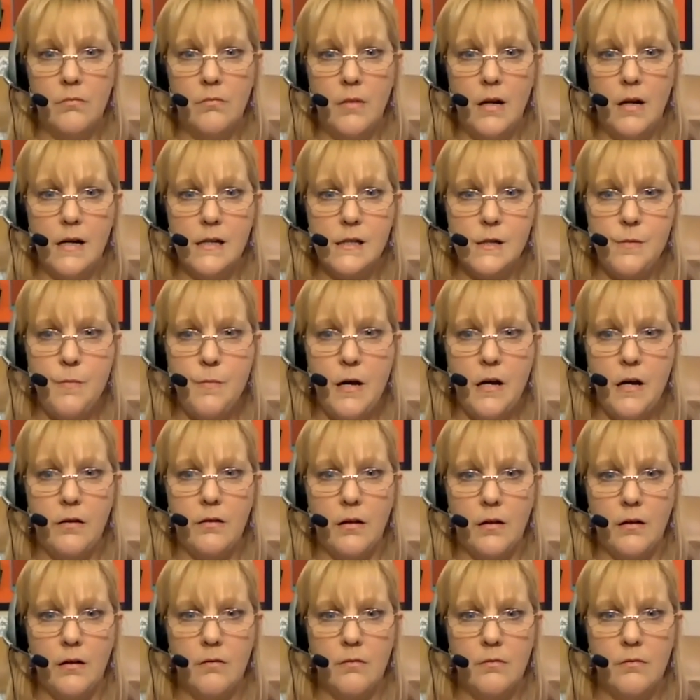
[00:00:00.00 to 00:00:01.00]
Ask me
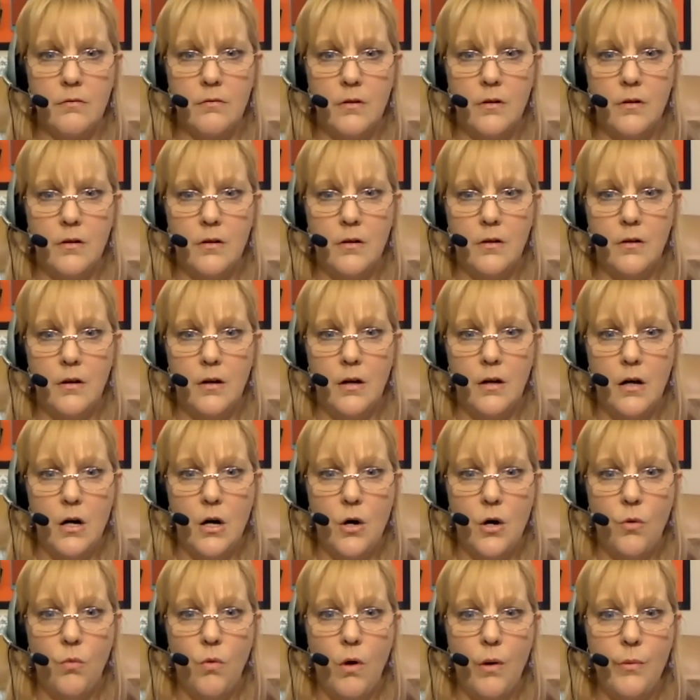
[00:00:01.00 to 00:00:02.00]
anything.
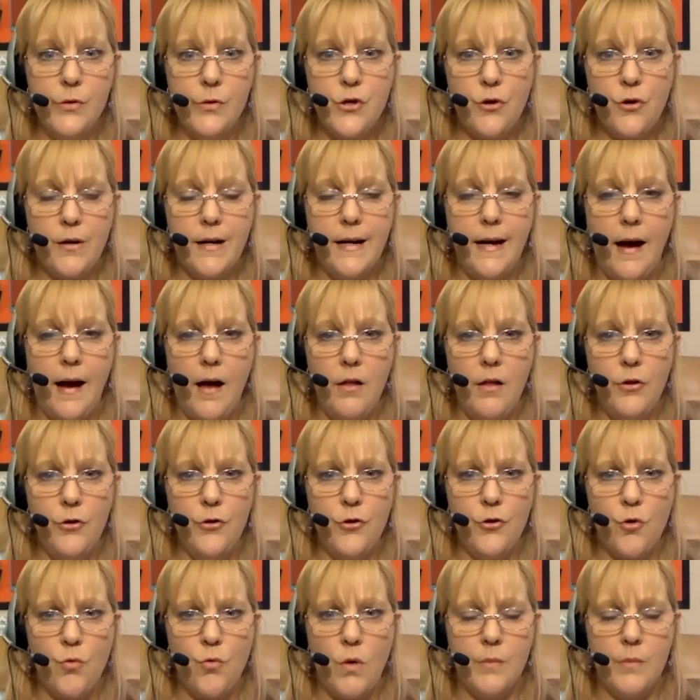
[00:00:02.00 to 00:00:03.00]
What was your
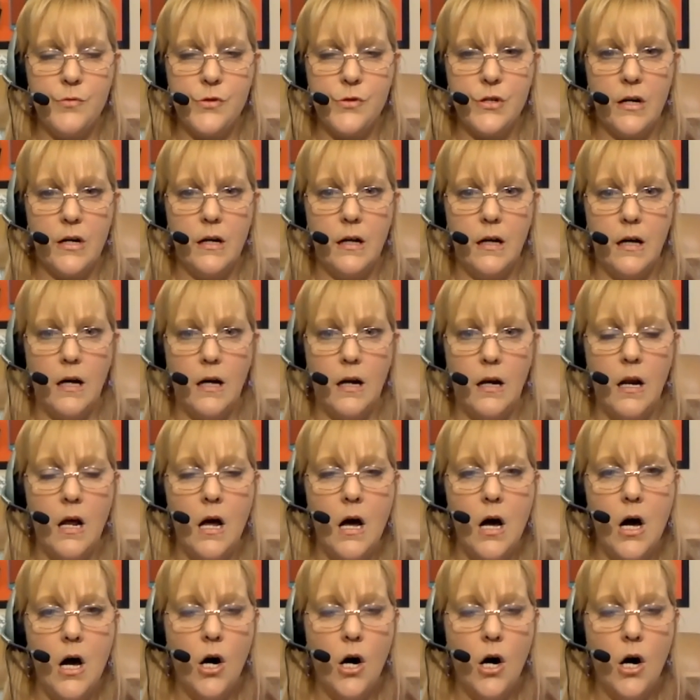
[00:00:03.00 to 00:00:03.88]
calendar website again?